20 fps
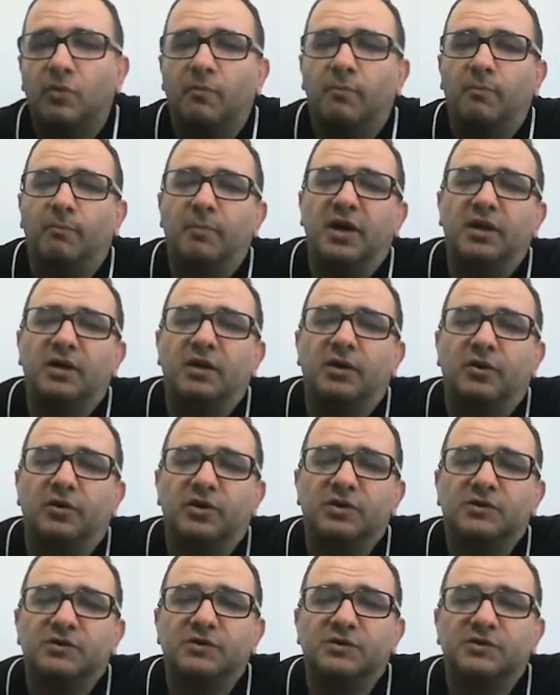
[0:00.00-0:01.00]
Many
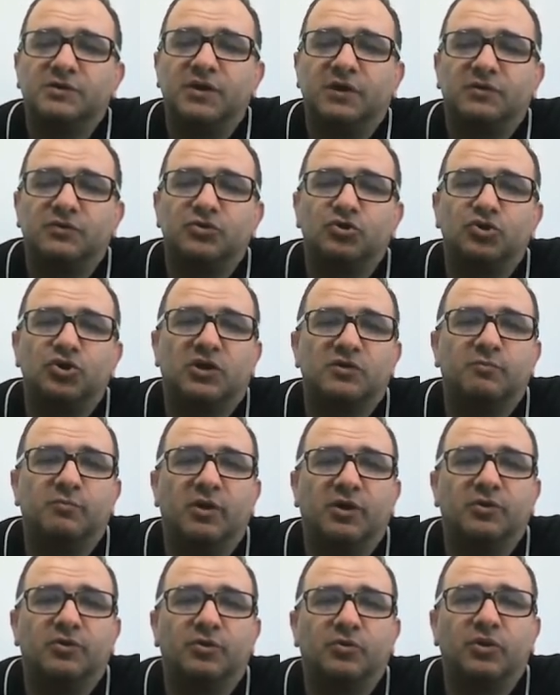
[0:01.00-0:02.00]
reasons that is just
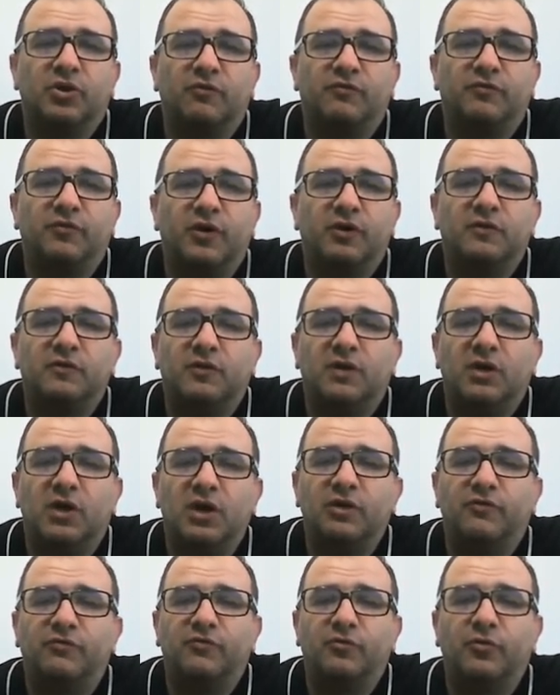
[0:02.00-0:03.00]
bad. Rook f8,
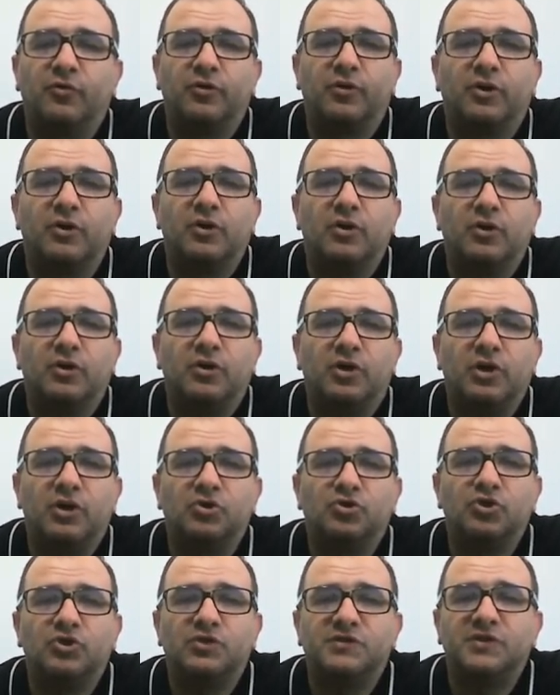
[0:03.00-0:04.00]
a4,
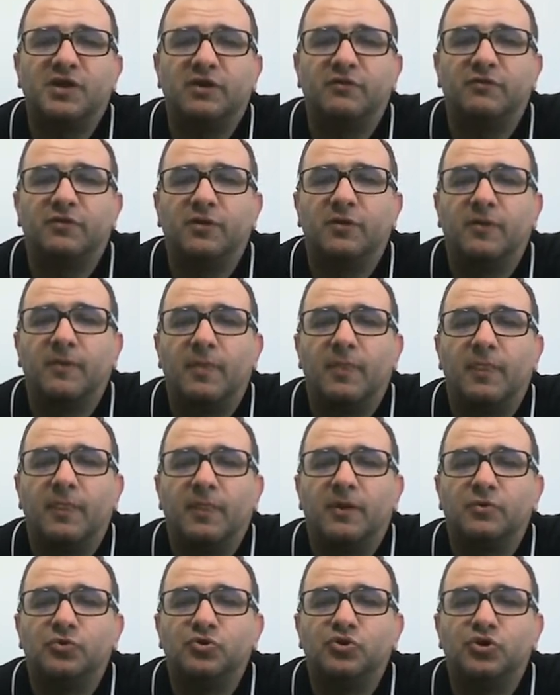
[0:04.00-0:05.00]
king g7,
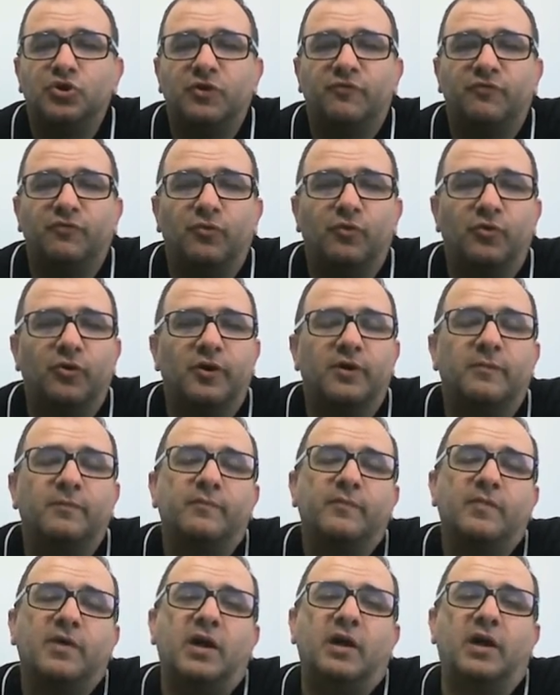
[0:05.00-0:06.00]
g4,
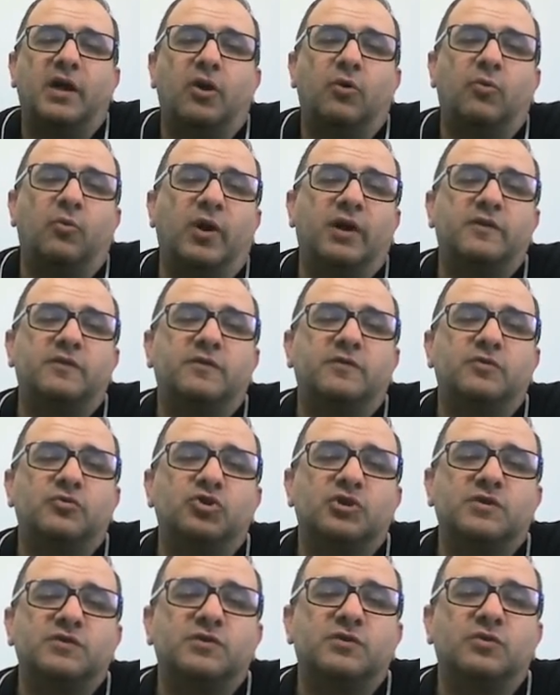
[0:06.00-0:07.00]
and now white
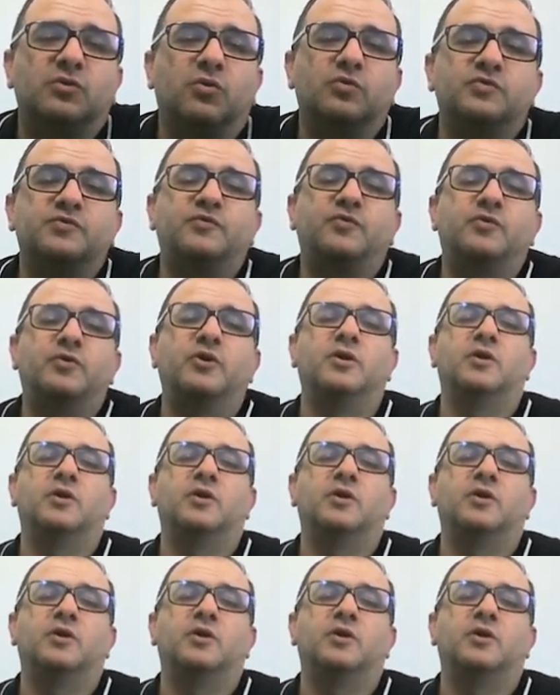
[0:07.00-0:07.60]
just goes for